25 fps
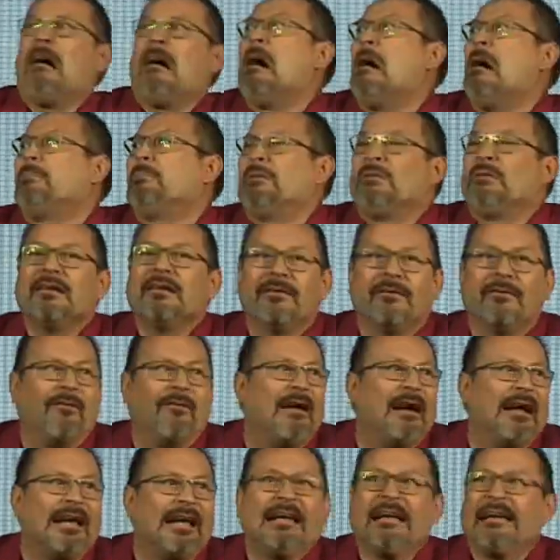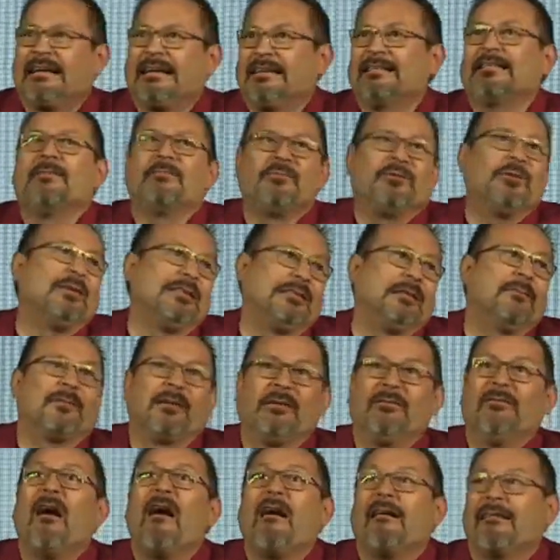cops. Why? Because I'm doing
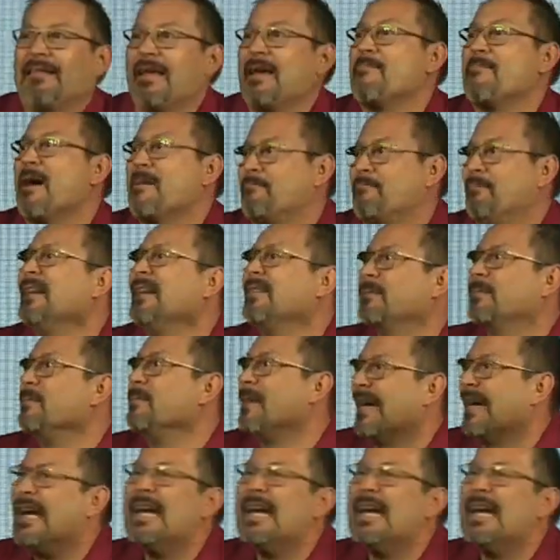something wrong and they might bust me,